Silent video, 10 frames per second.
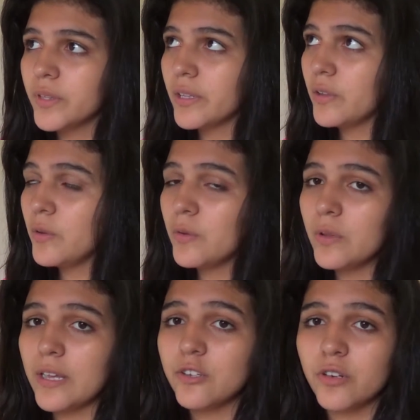you
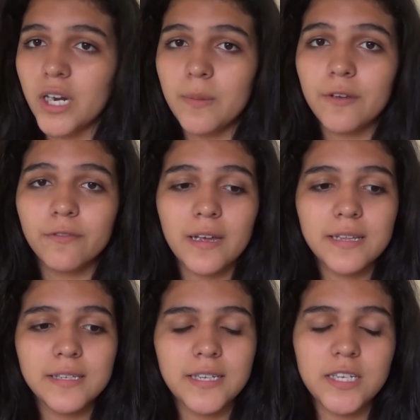like try to make
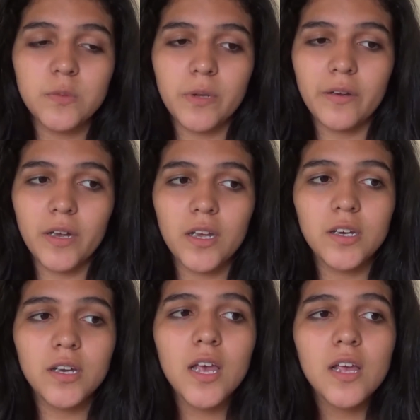friends in each
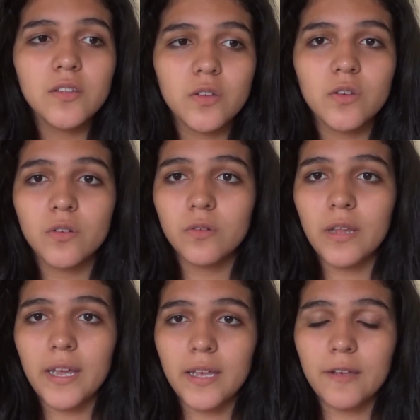period so you don't
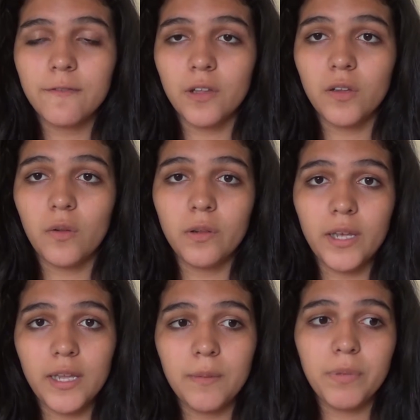like feel
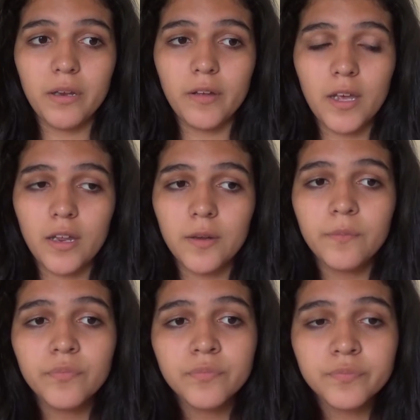lonely in a period.
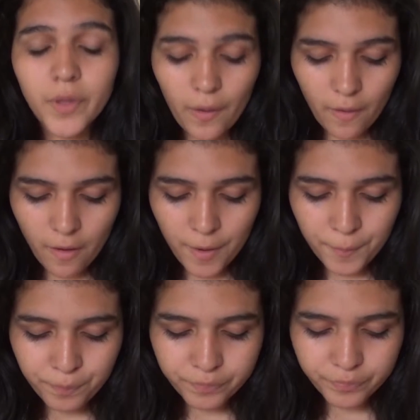
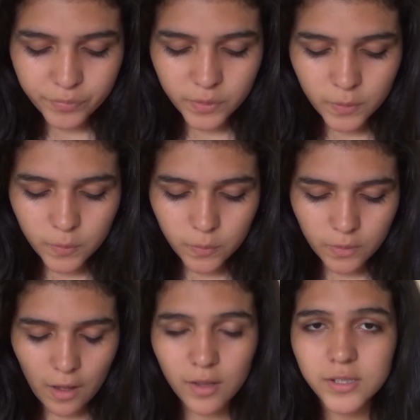
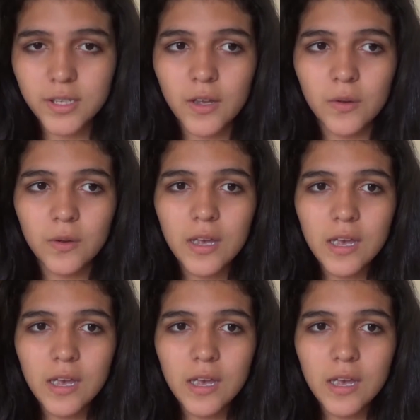Also,